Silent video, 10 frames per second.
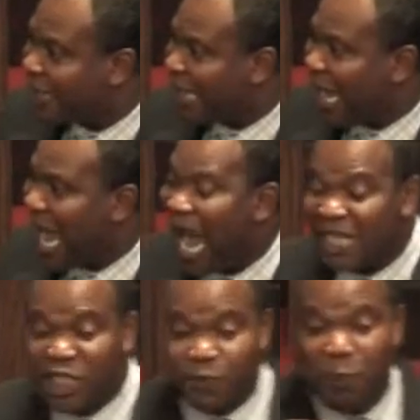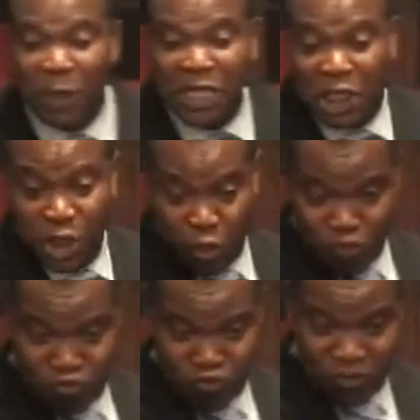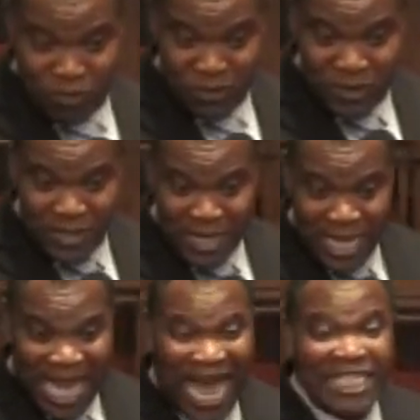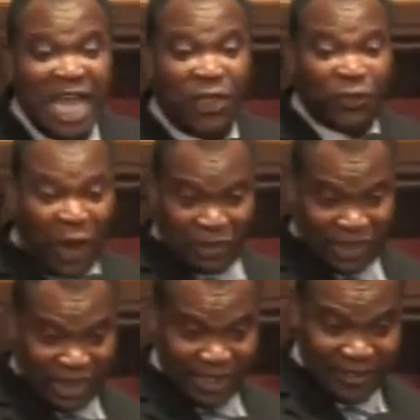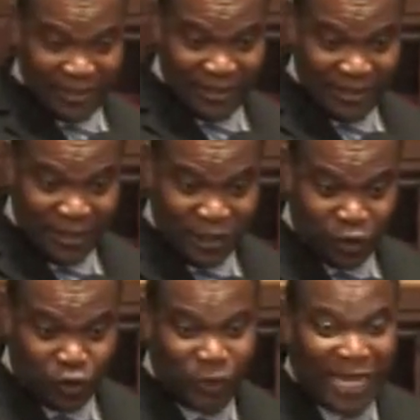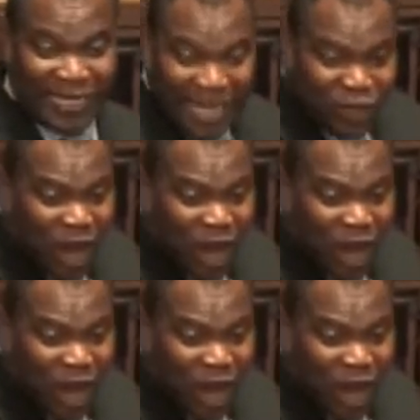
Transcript: had spotted you as a threat to the kingdom